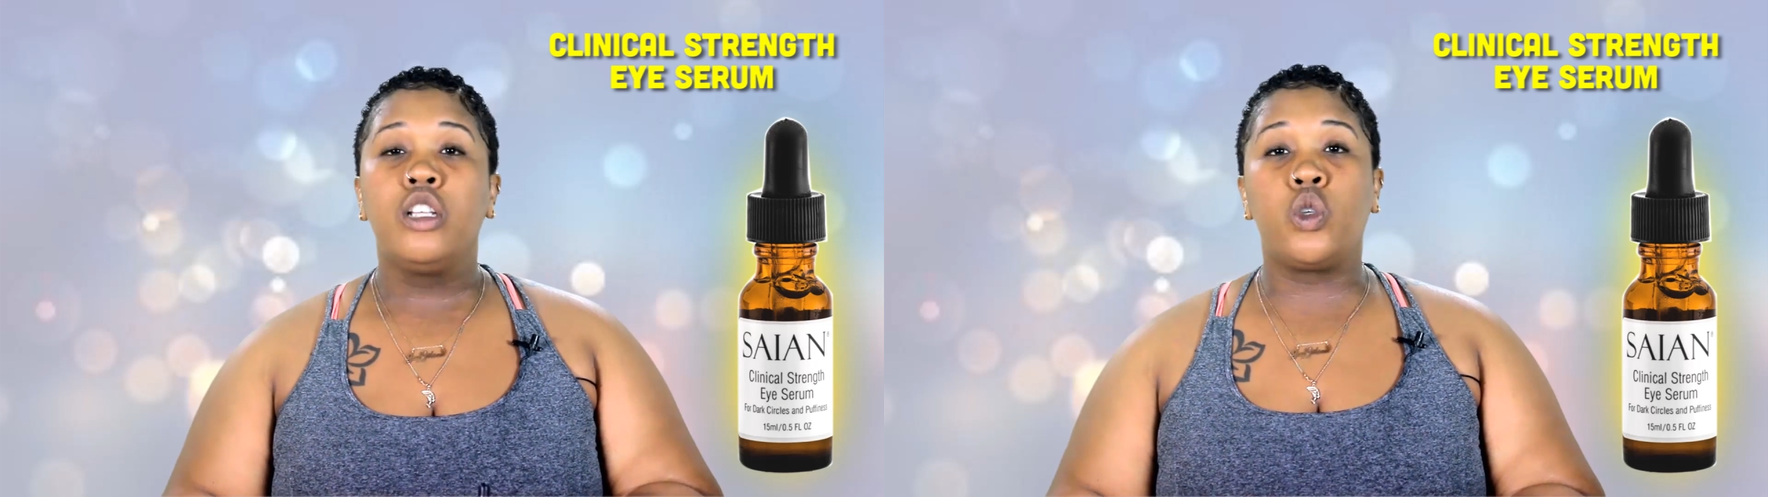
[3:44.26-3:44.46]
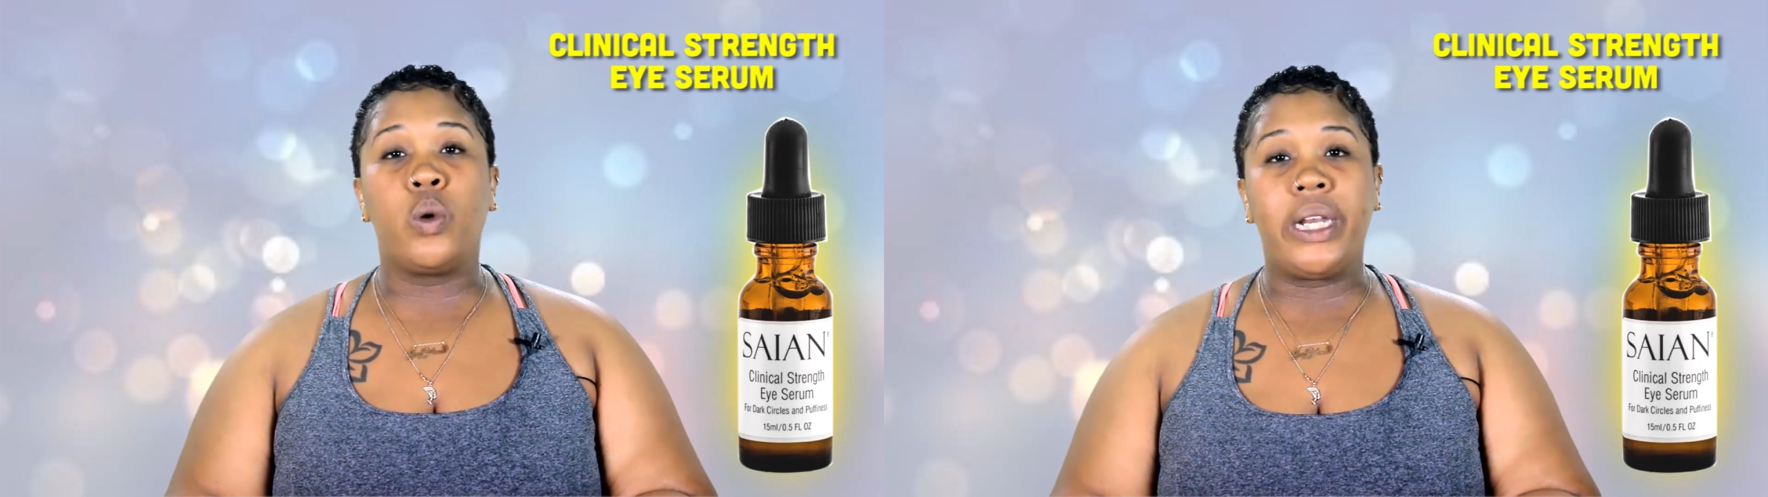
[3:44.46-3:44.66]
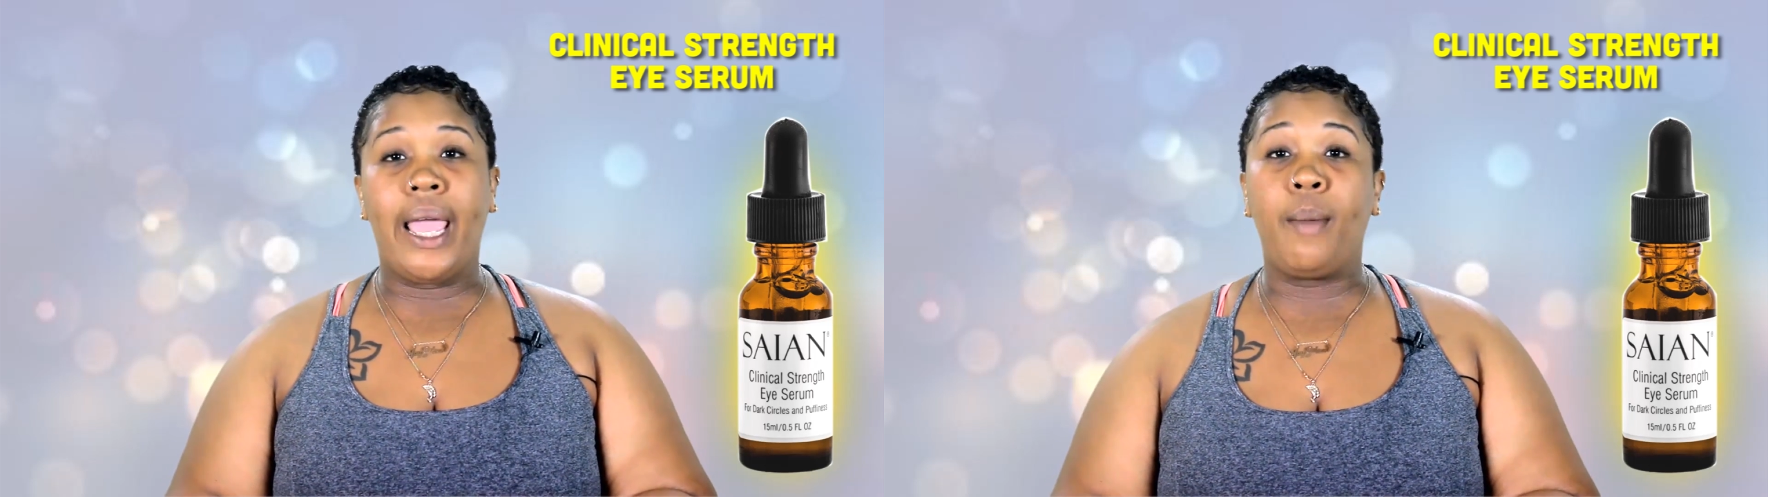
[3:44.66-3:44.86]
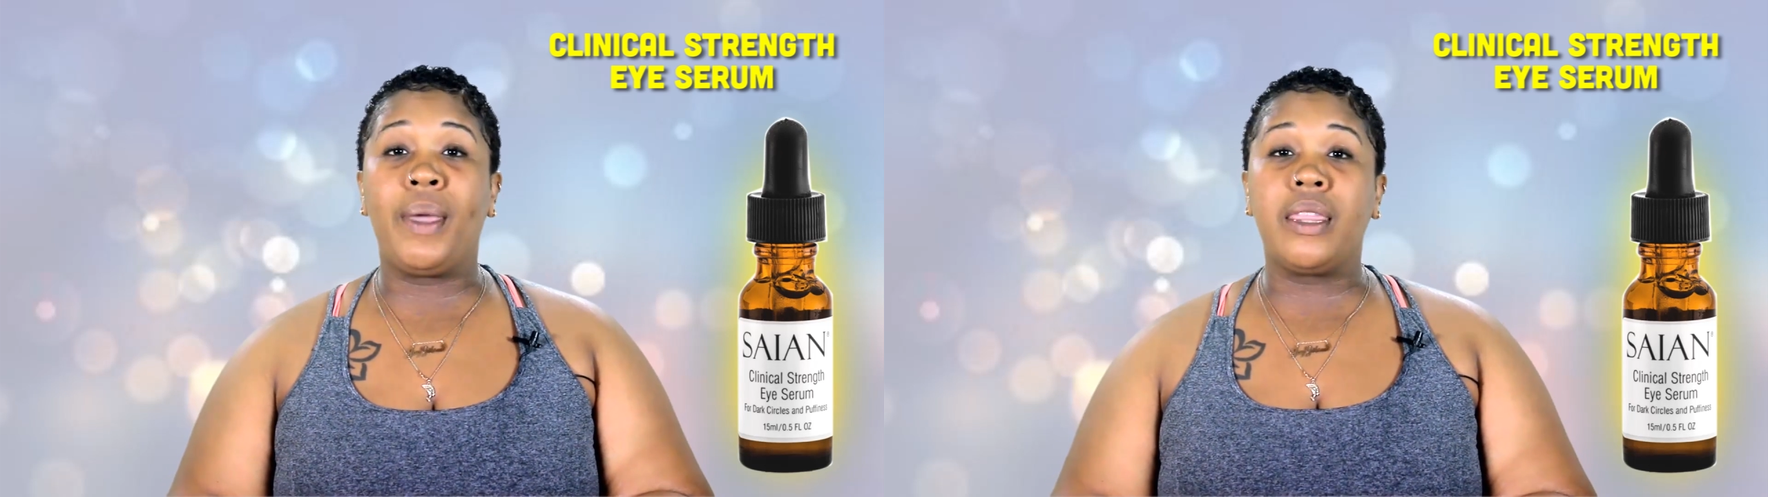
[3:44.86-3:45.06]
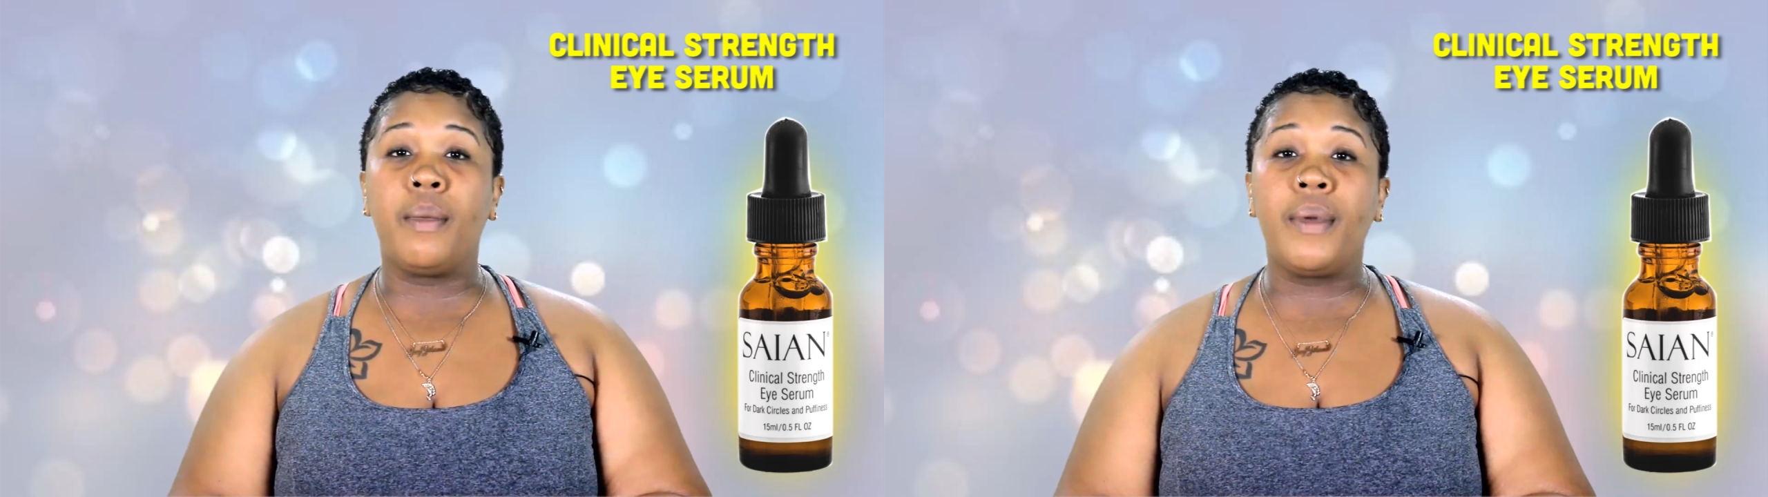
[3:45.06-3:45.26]
28
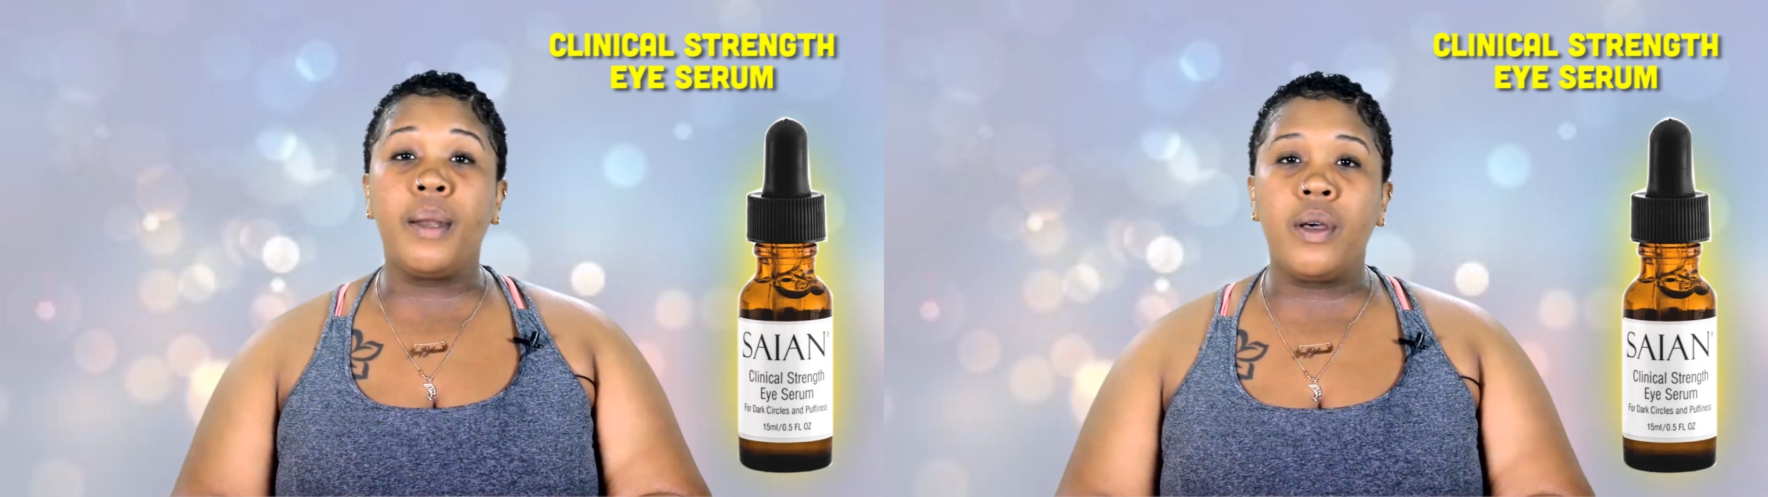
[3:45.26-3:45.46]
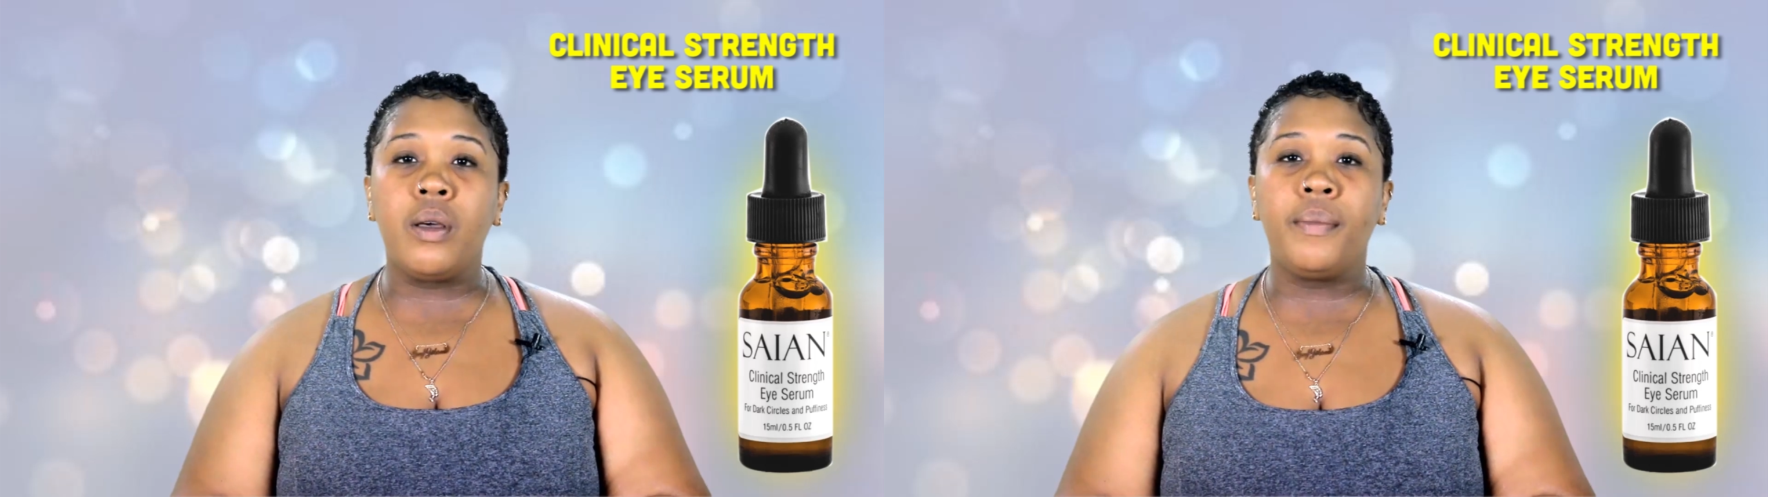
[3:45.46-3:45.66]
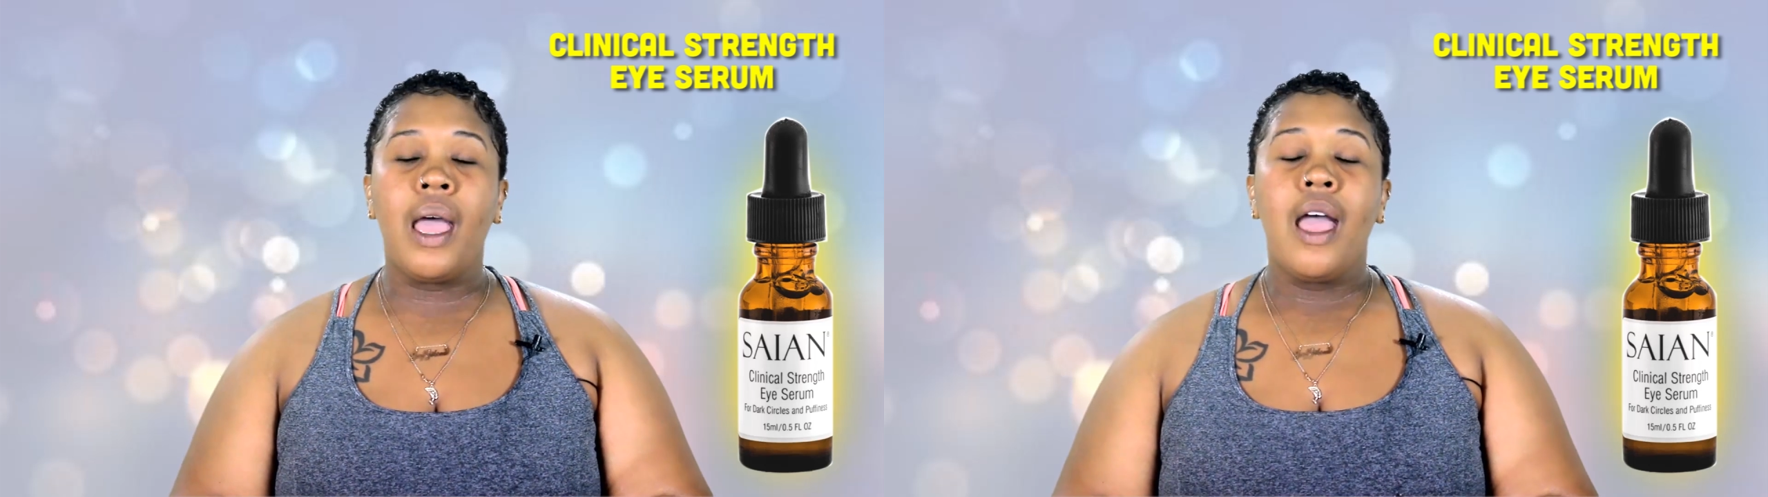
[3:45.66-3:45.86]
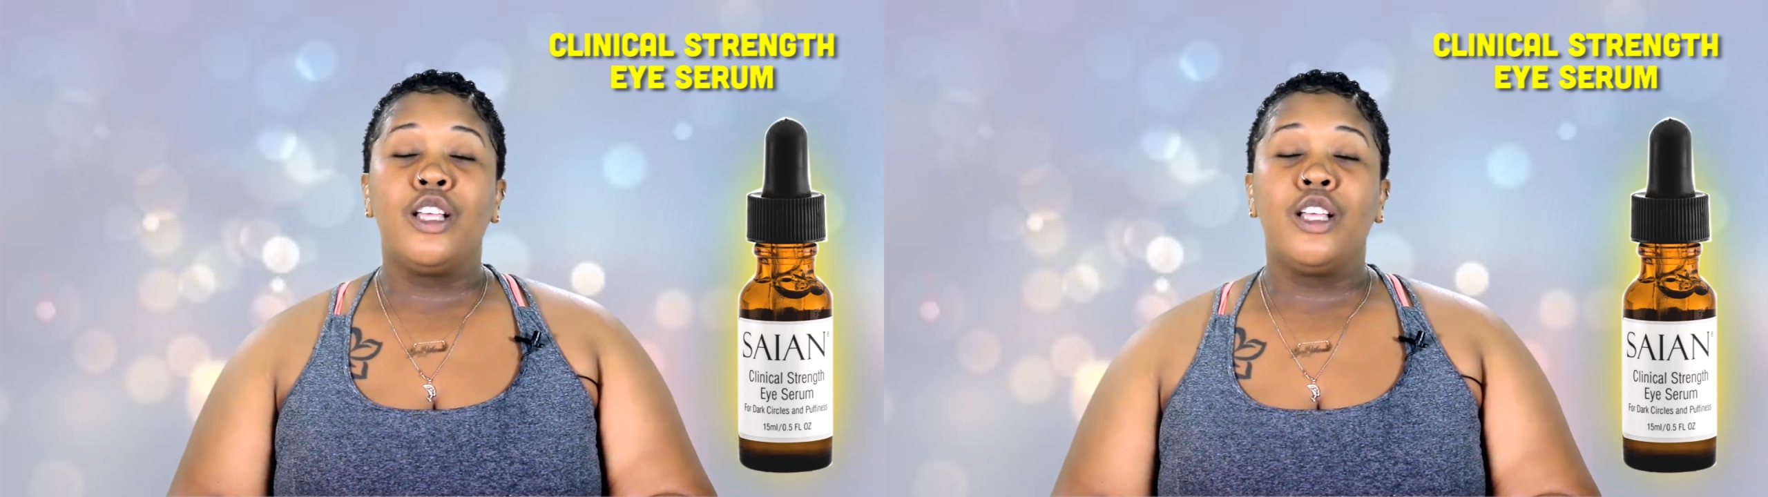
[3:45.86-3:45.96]
being the minimum.